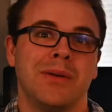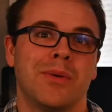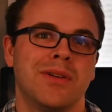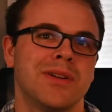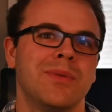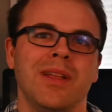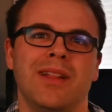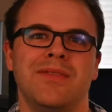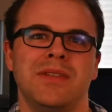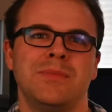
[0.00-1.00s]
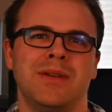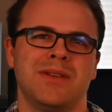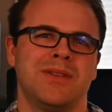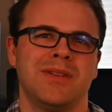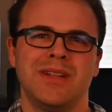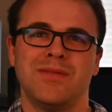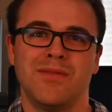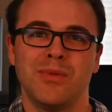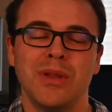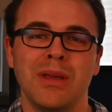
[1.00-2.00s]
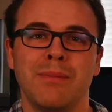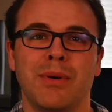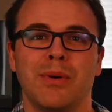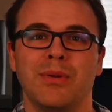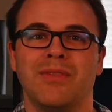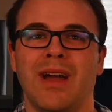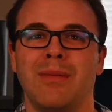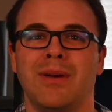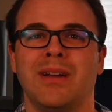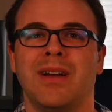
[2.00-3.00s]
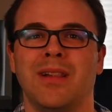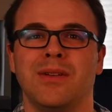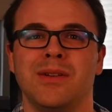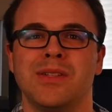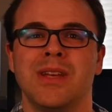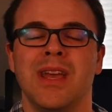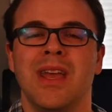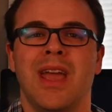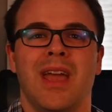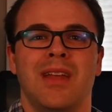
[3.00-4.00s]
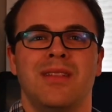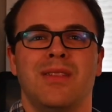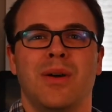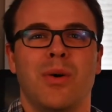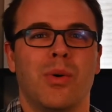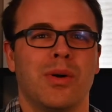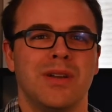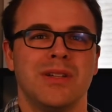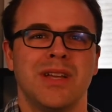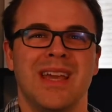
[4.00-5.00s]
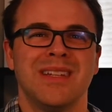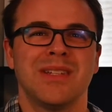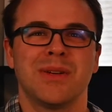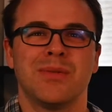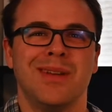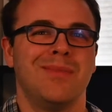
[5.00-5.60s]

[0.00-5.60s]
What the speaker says: orange. I really love this picture. It's really bold, vibrant colors, and the orange against the green